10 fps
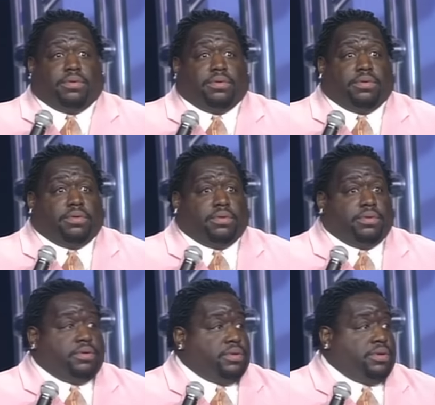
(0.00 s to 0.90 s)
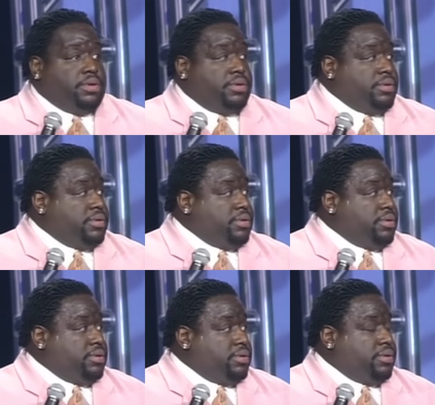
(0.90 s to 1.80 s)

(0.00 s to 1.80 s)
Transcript: [no speech]